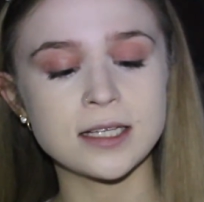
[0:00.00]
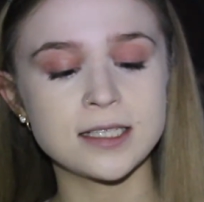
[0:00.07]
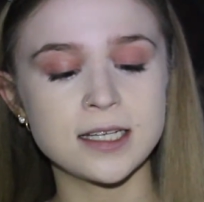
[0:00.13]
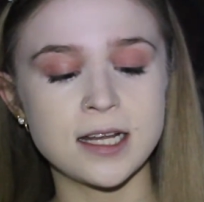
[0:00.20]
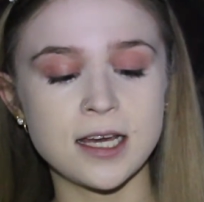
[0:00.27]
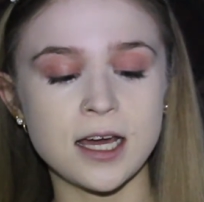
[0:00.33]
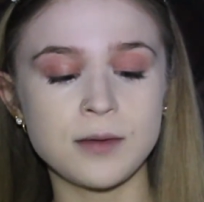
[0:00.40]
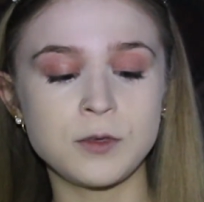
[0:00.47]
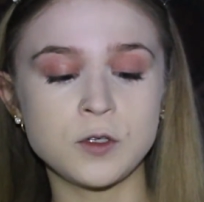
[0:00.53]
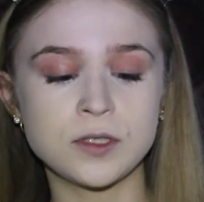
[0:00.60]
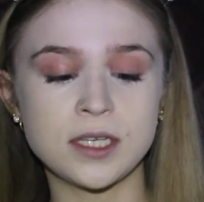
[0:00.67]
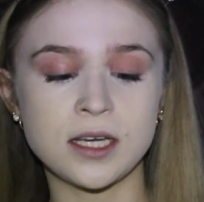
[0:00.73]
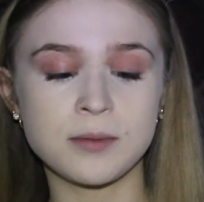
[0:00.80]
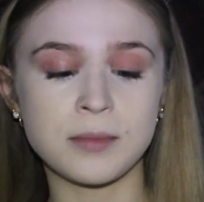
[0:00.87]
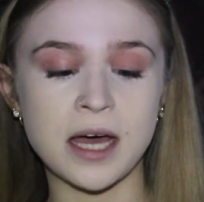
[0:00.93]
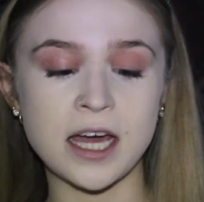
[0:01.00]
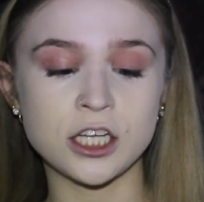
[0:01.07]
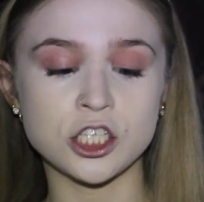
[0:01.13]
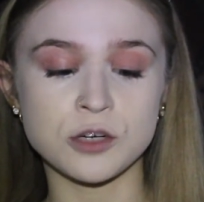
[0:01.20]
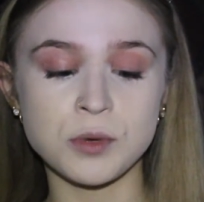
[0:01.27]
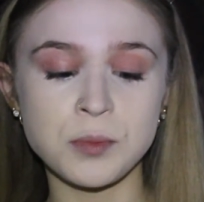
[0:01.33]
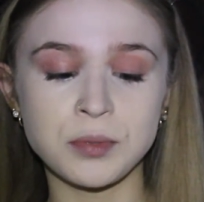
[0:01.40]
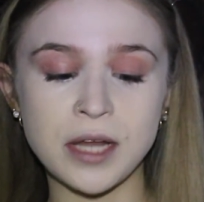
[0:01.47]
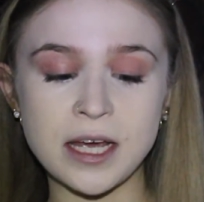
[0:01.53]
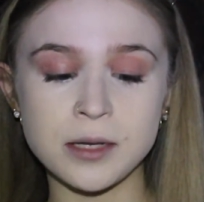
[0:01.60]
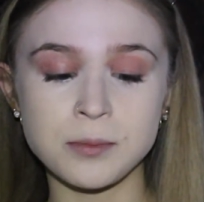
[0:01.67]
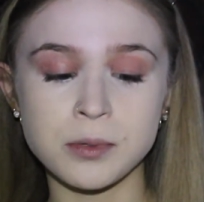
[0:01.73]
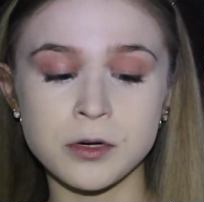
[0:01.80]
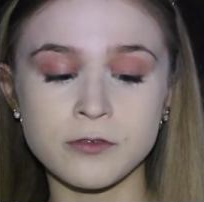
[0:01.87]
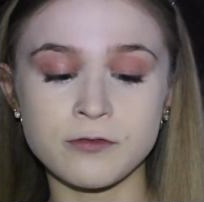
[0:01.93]
today I'm using my
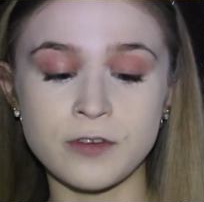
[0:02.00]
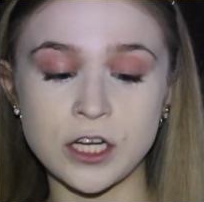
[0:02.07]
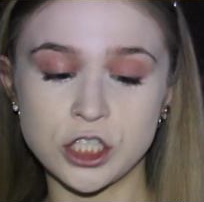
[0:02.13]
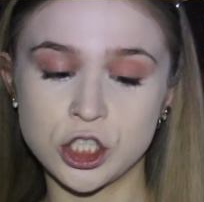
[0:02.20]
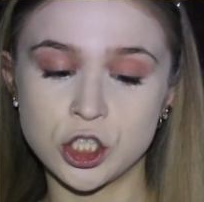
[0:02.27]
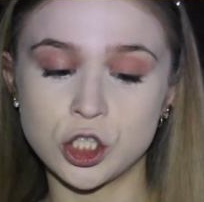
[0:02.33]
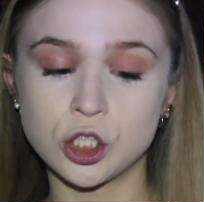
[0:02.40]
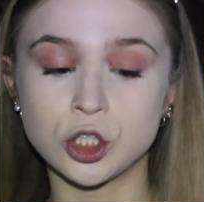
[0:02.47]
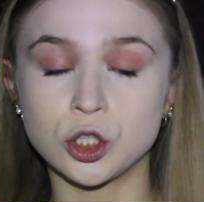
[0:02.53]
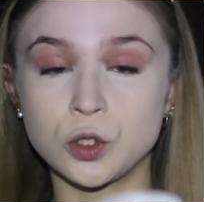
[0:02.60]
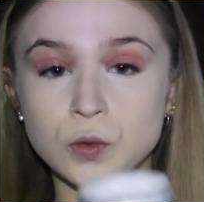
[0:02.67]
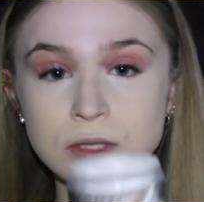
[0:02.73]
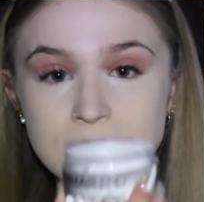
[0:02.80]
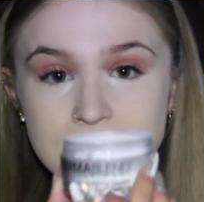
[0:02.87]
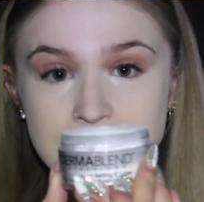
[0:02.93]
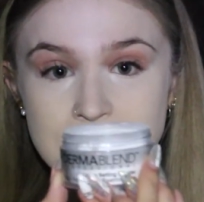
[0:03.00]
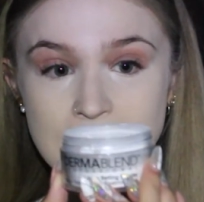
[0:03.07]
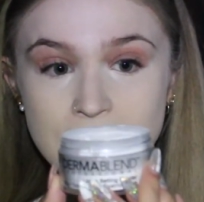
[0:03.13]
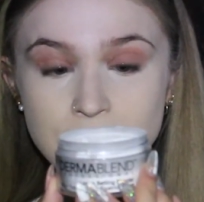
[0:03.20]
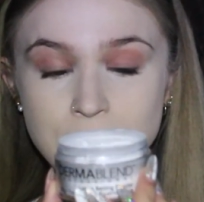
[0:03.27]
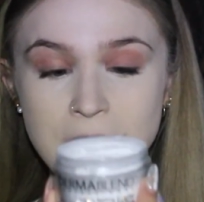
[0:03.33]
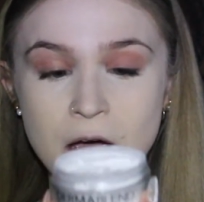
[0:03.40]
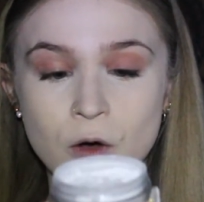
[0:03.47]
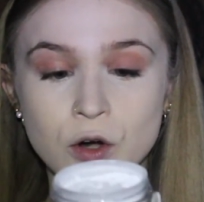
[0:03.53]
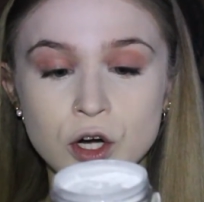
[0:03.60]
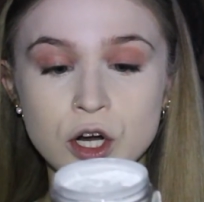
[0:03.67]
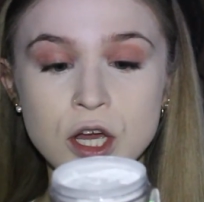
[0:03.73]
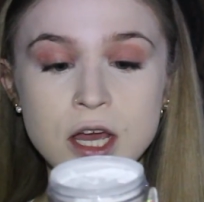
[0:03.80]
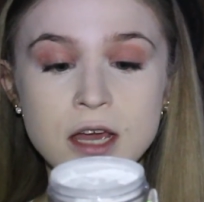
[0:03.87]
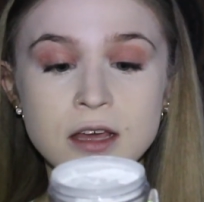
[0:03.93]
Dermablend Professional Loose Setting
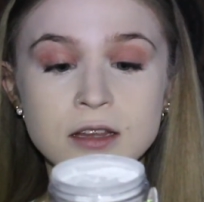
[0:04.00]
Powder.